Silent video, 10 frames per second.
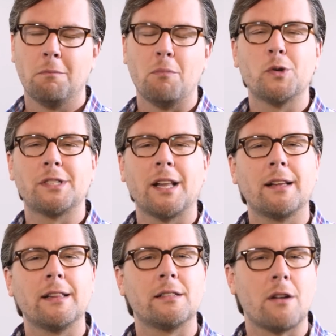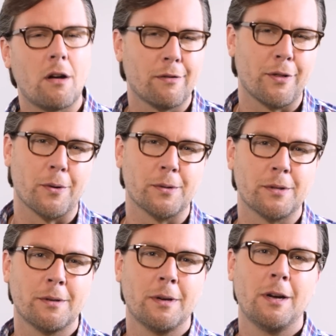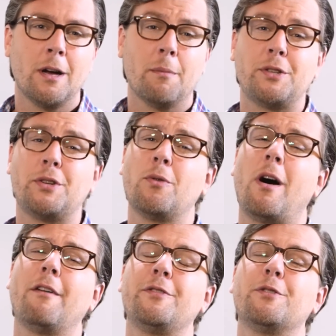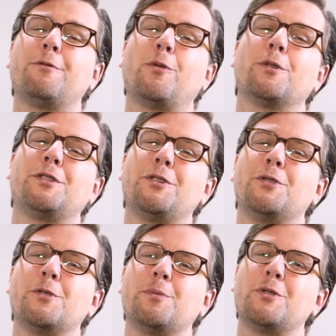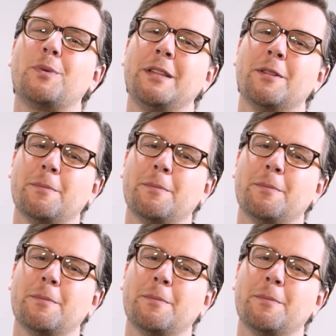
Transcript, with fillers: Most likely it's all of those. But too often you're forced to choose between